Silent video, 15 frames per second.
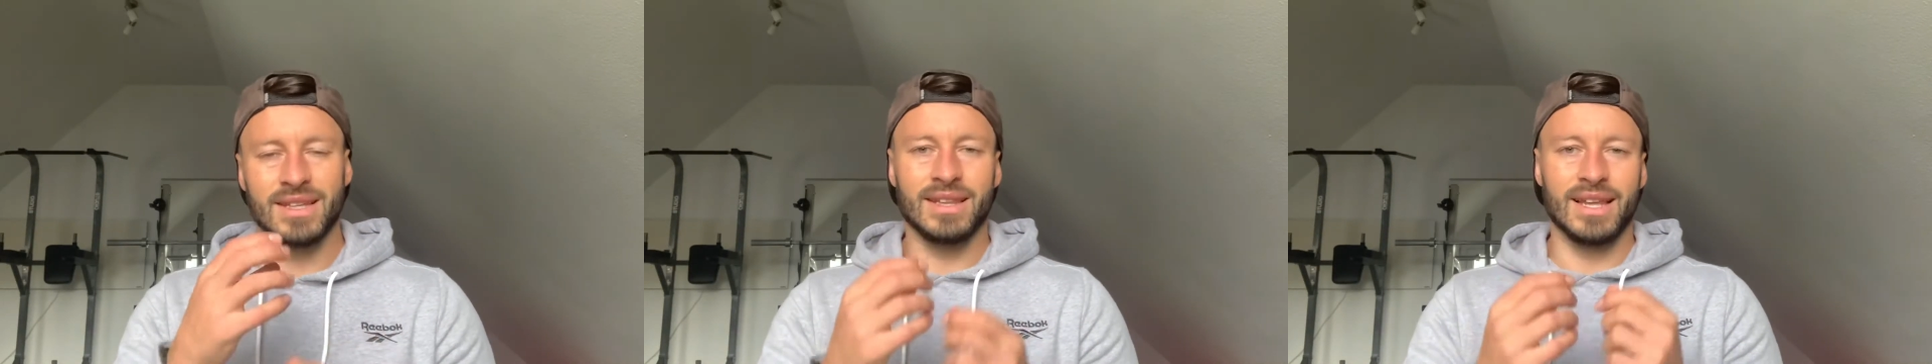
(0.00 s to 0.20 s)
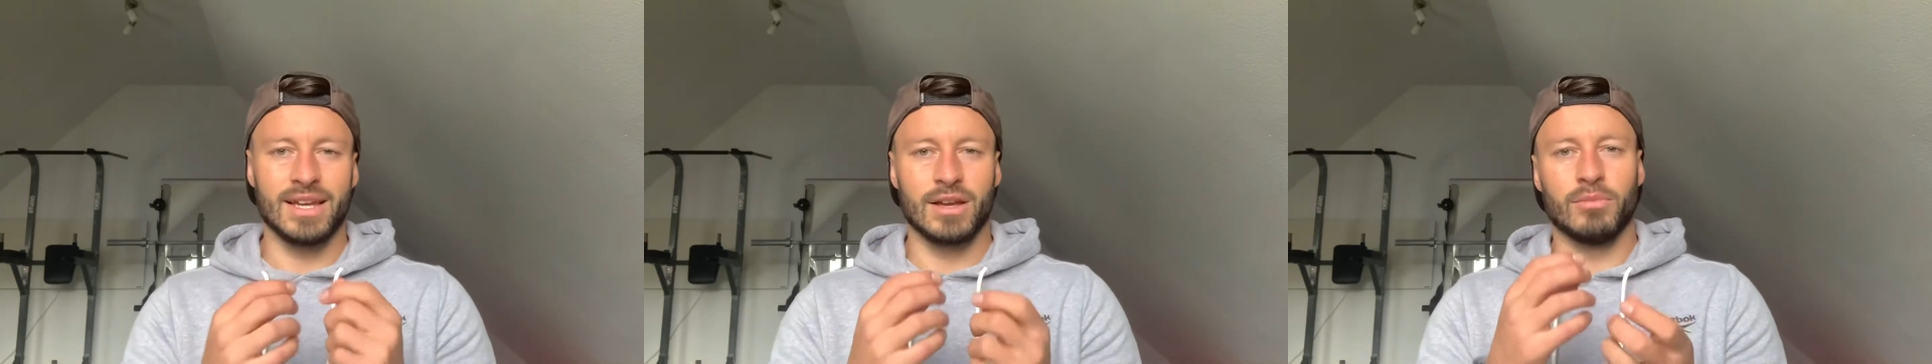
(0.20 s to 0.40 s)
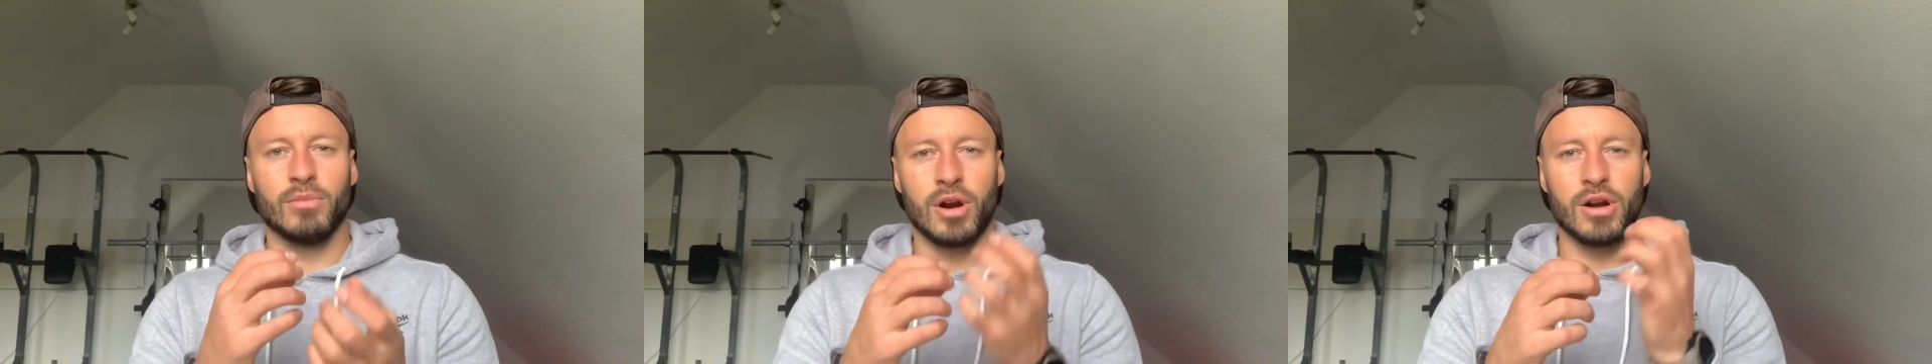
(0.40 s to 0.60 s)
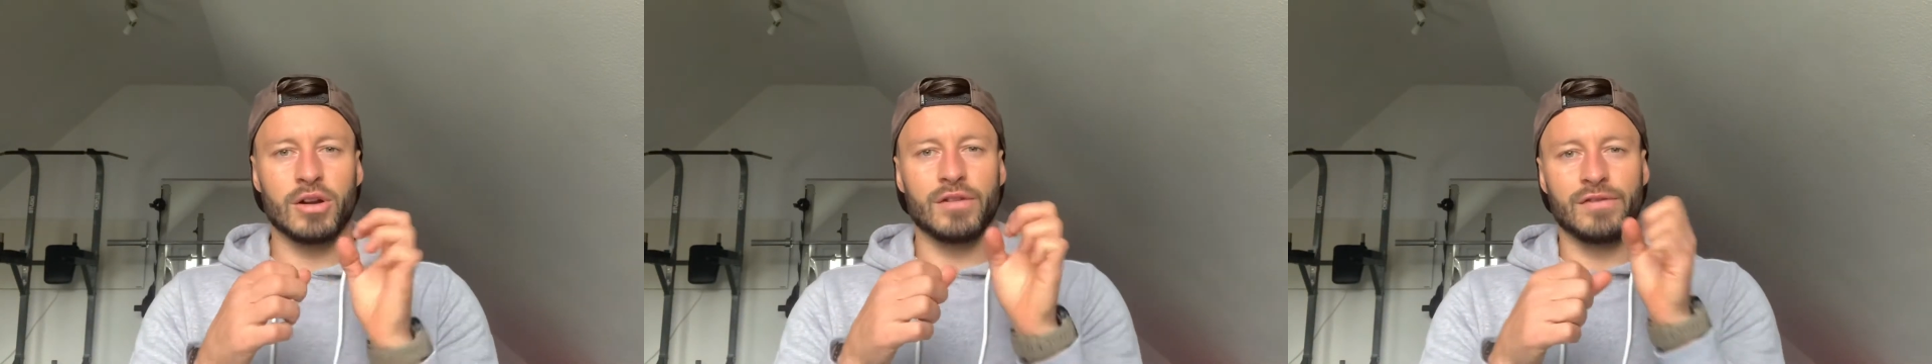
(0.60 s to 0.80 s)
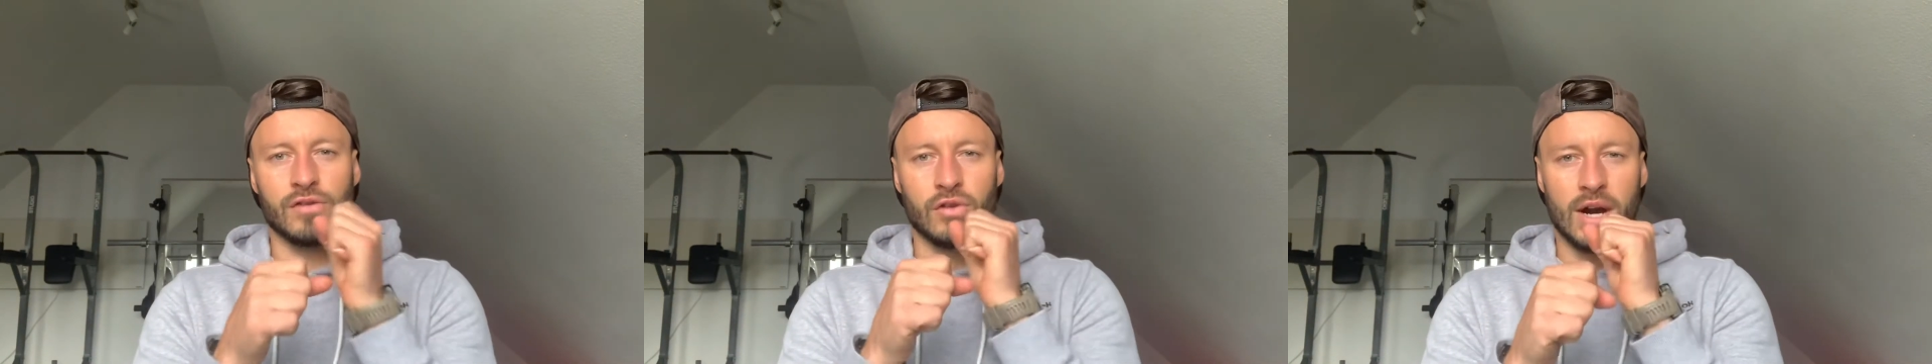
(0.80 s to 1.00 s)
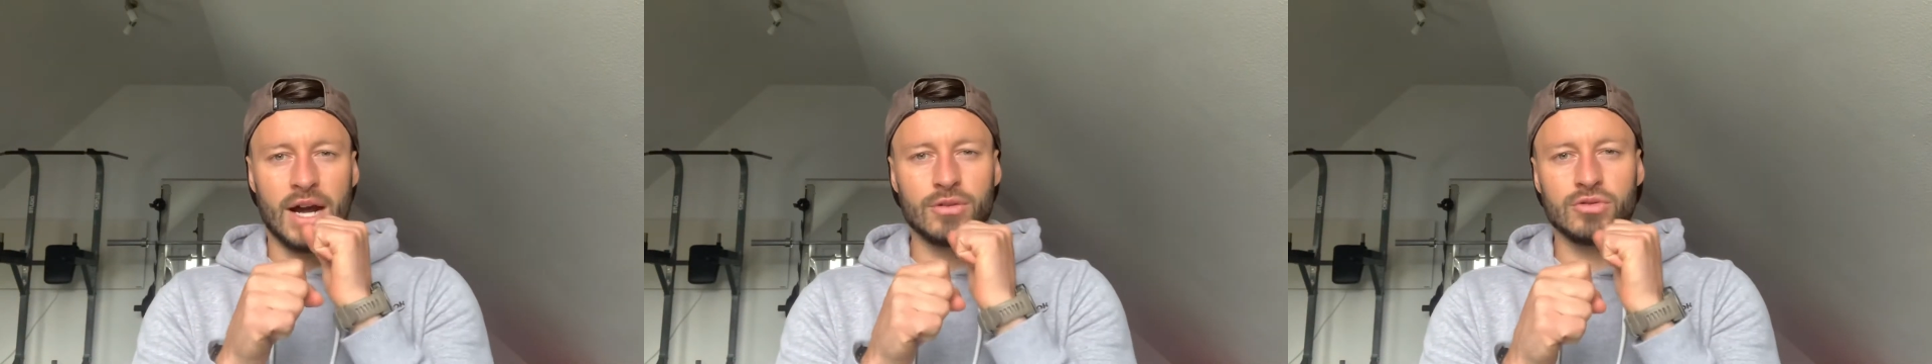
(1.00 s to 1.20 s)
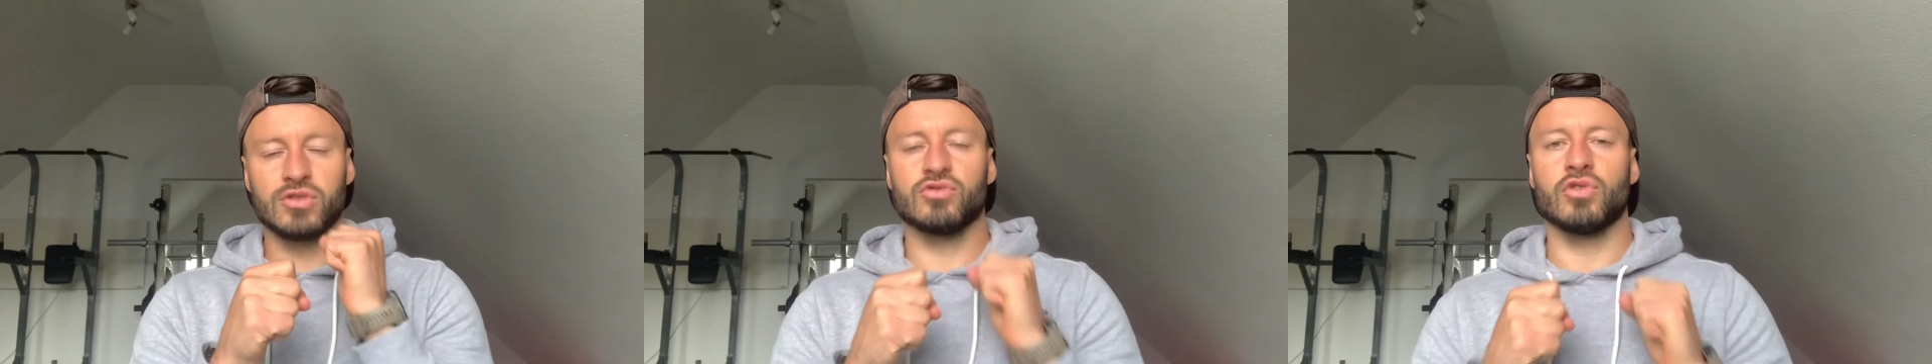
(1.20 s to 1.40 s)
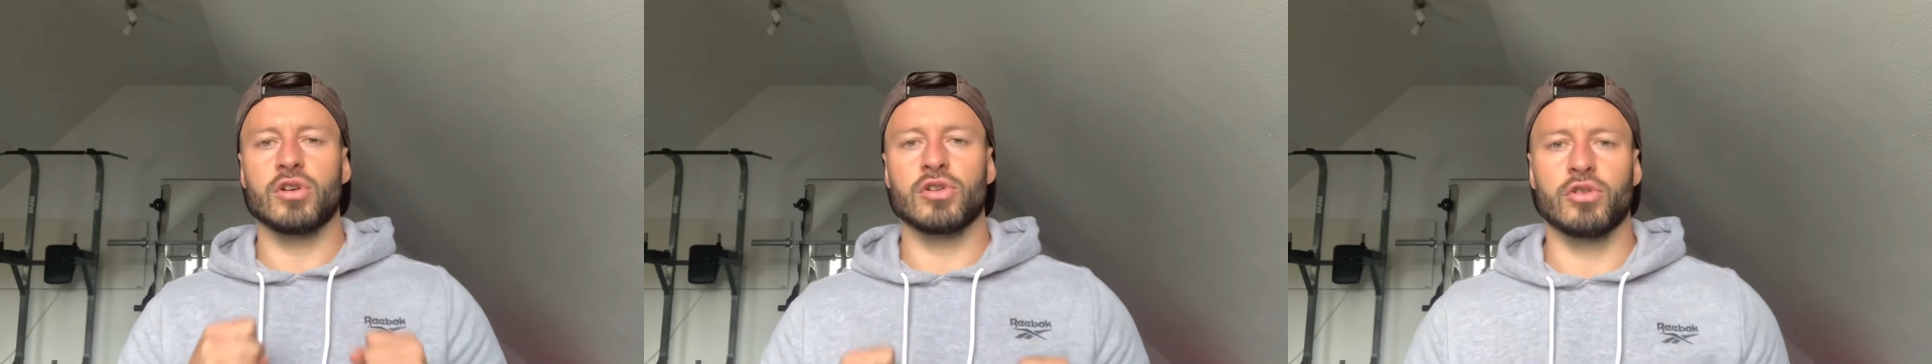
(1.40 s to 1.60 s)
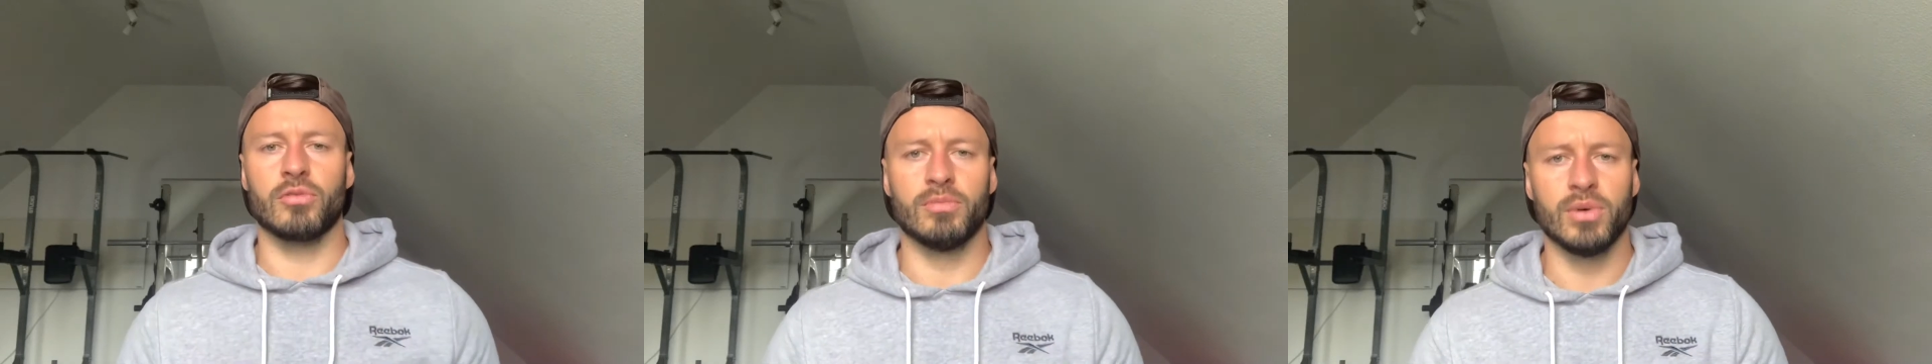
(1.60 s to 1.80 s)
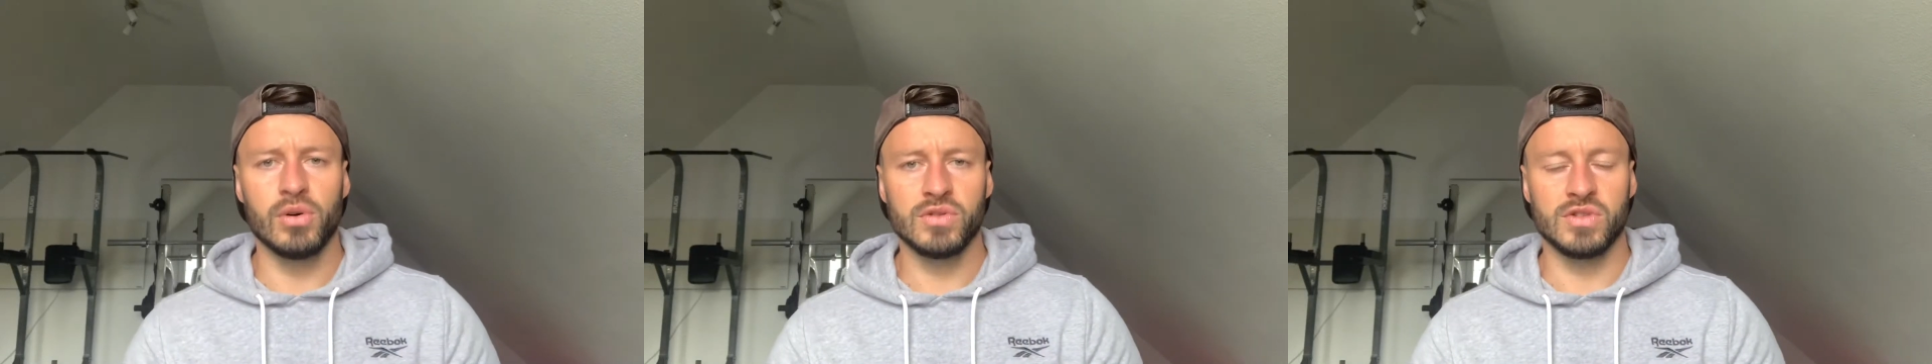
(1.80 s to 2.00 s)
like a marker for how strong your
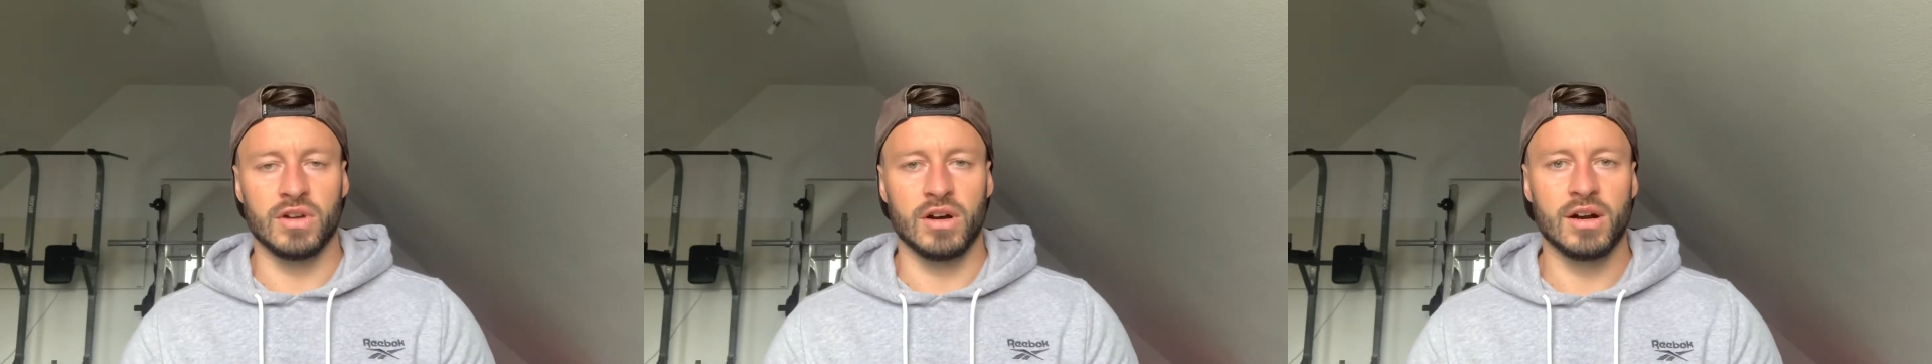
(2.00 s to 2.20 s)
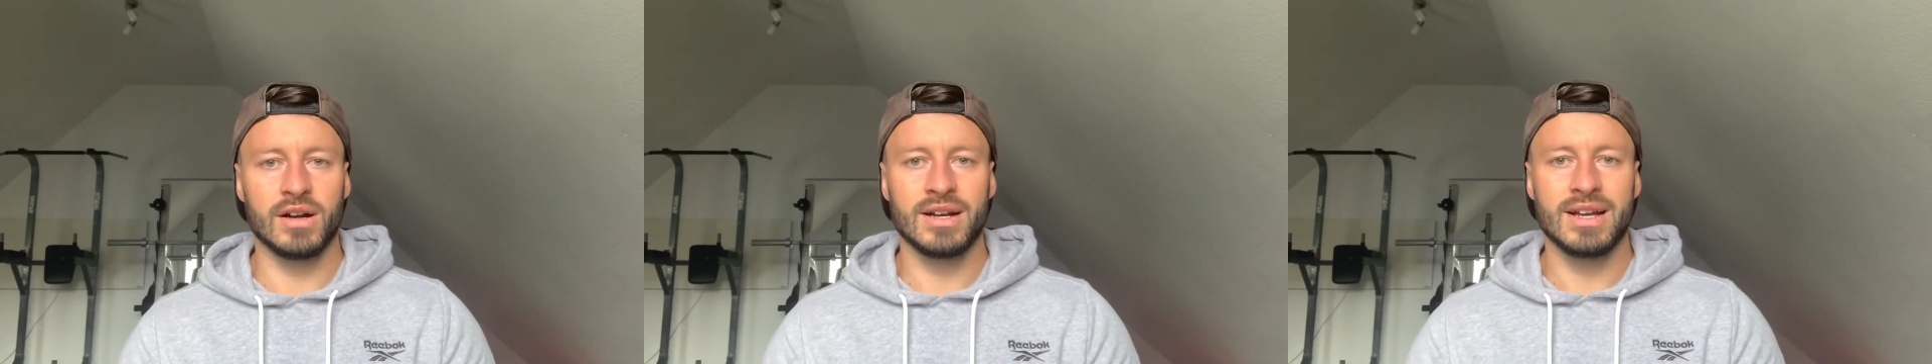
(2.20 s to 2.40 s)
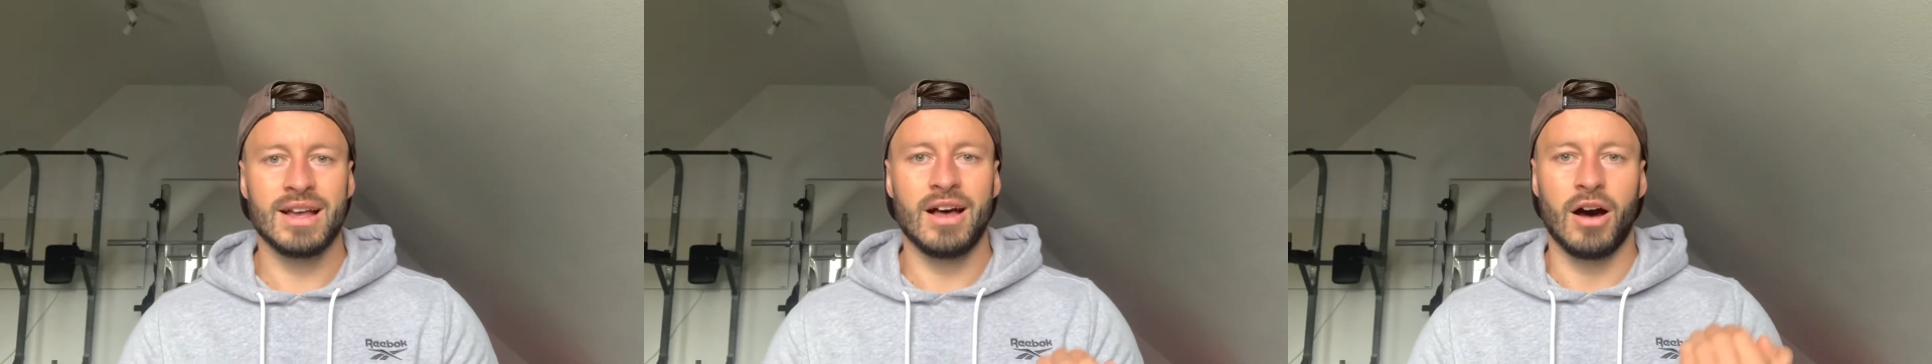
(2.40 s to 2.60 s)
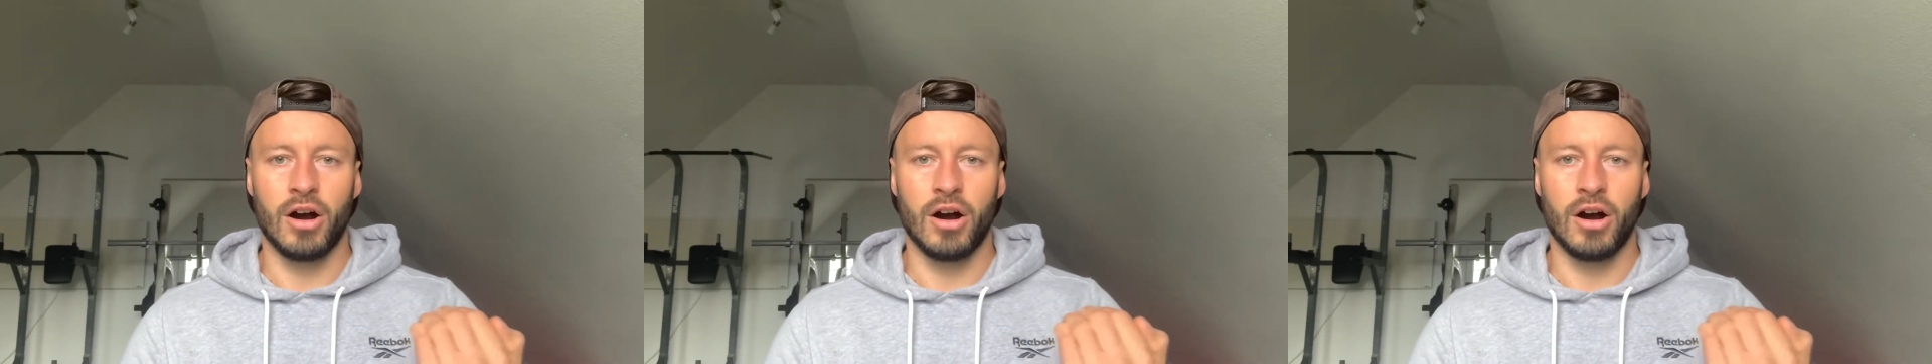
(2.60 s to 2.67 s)
bones are